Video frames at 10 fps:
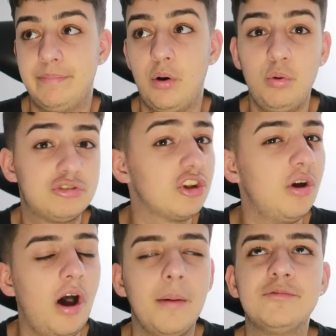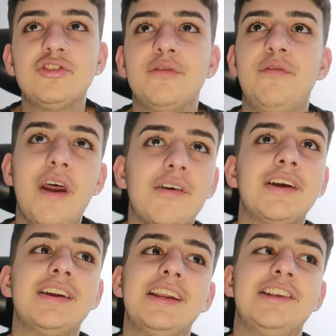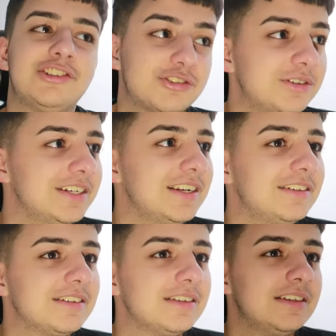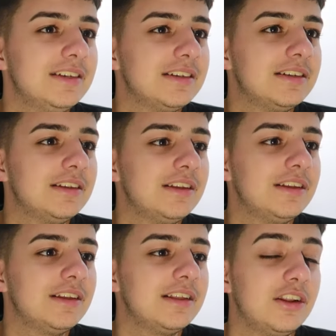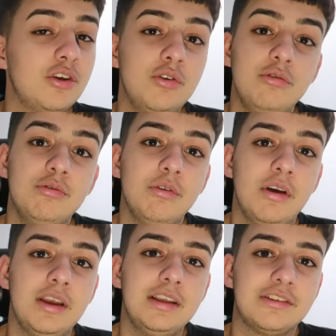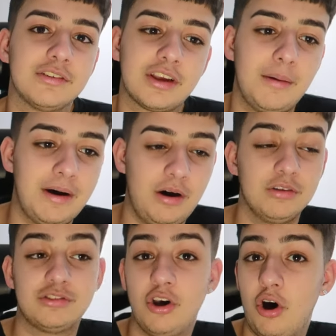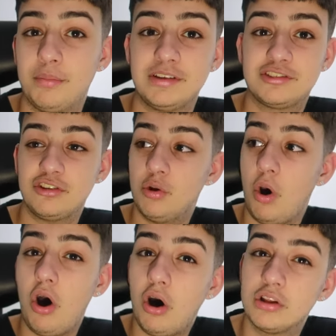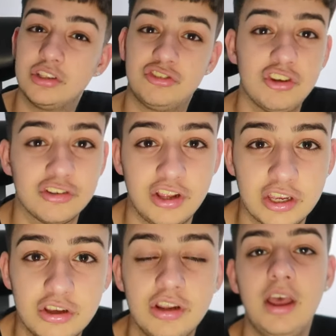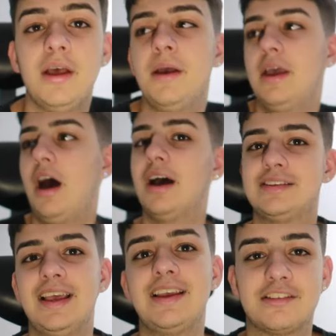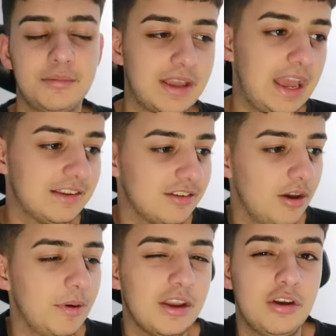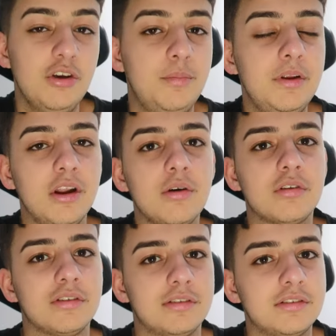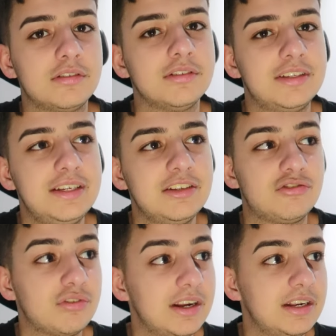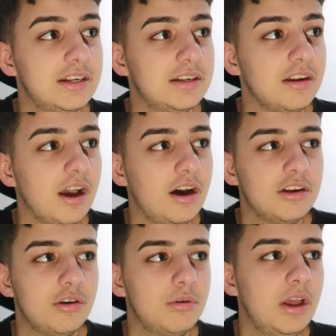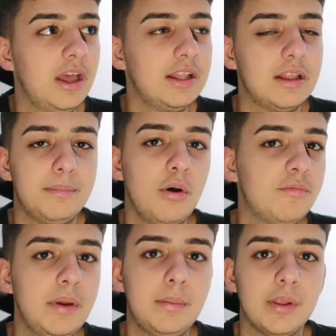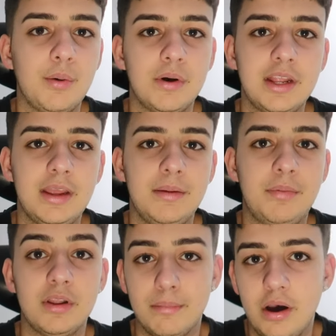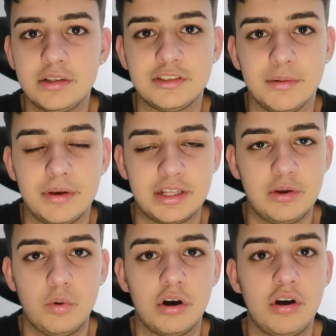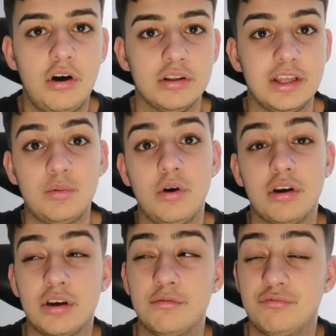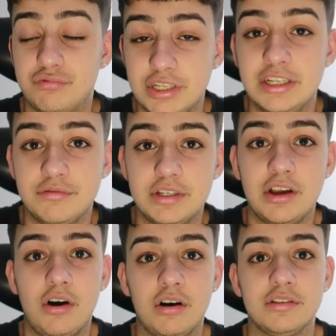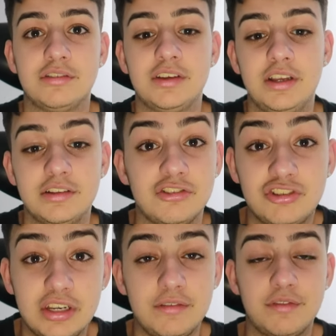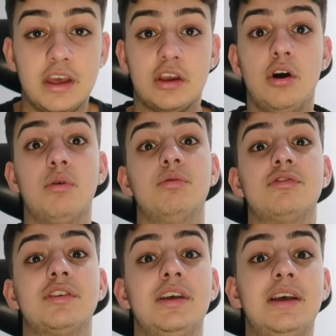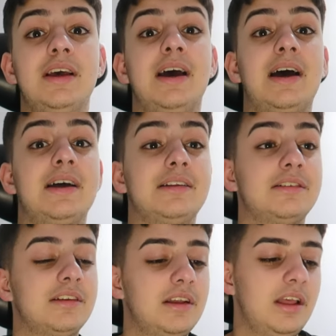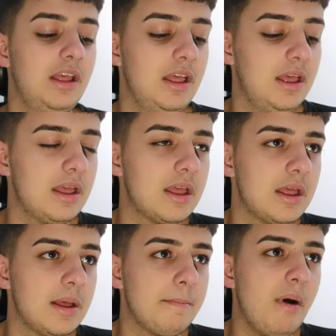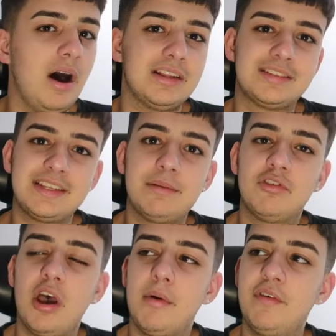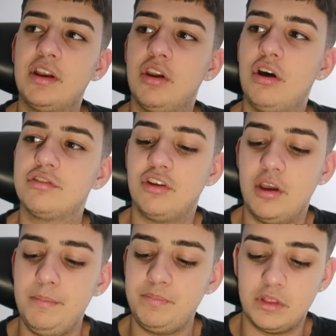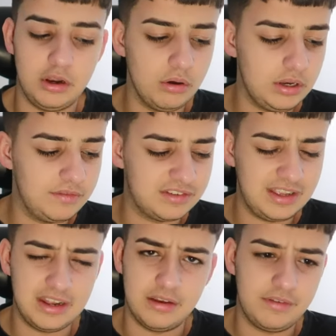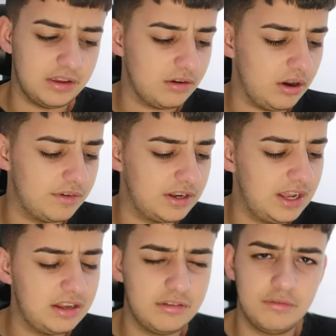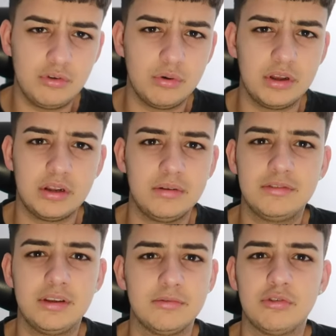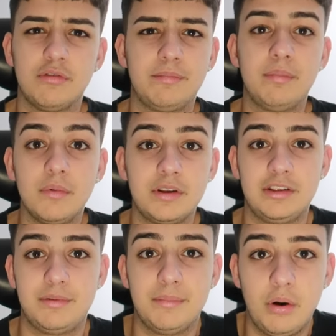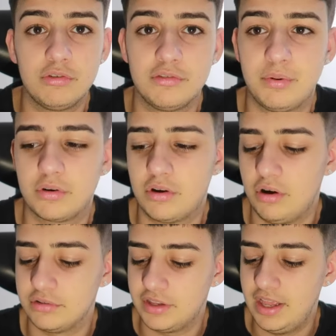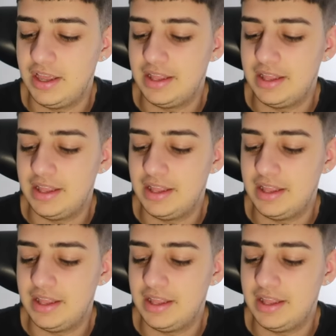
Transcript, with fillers: But also, I'm just very intrigued in who is going to come out on top. It's so hard to judge. I could, I say it's going to be KSI, but it could be Logan because he is training. Like I know they're both people that when they put their mind to something and they work hard, they work really, really hard to achieve their goals. And but at the same time, I think last time Logan even said it. I think either in an interview or in some sort of in his Impaulsive podcast